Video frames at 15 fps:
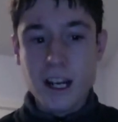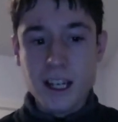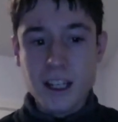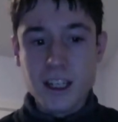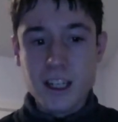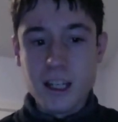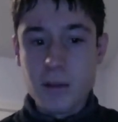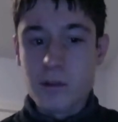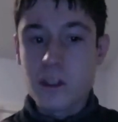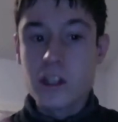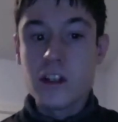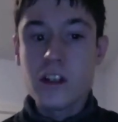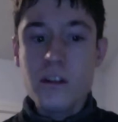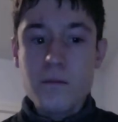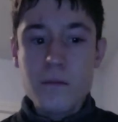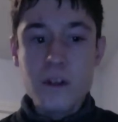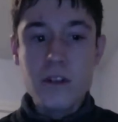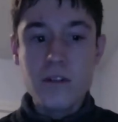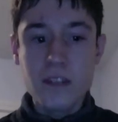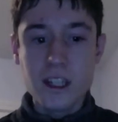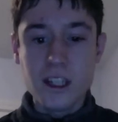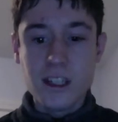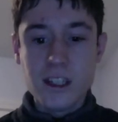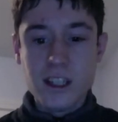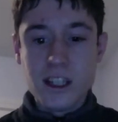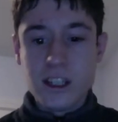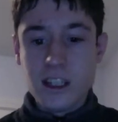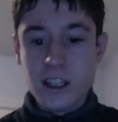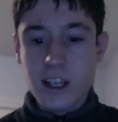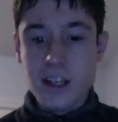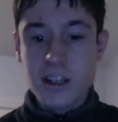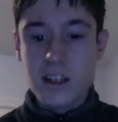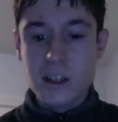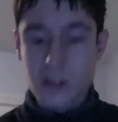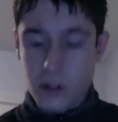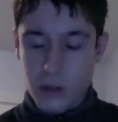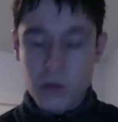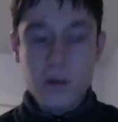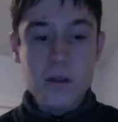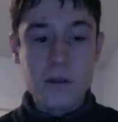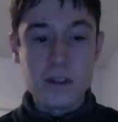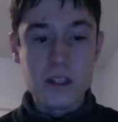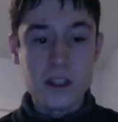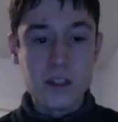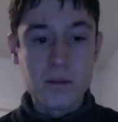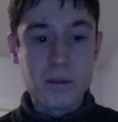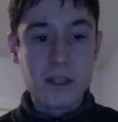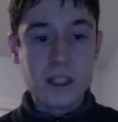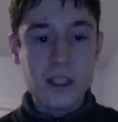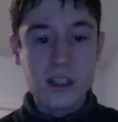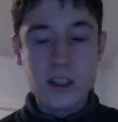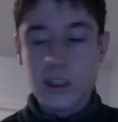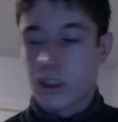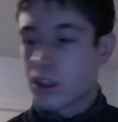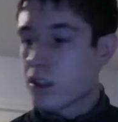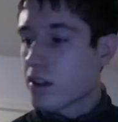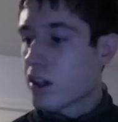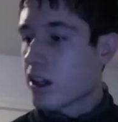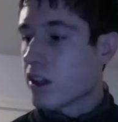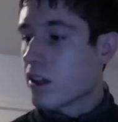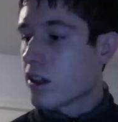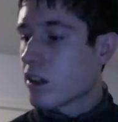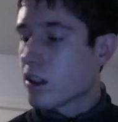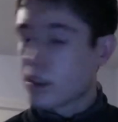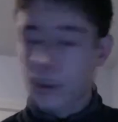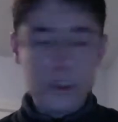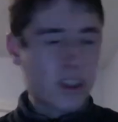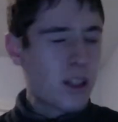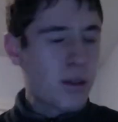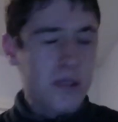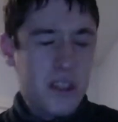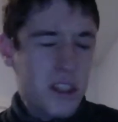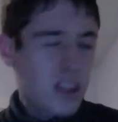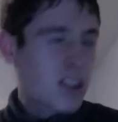It was a good movie, and the story was good, but there was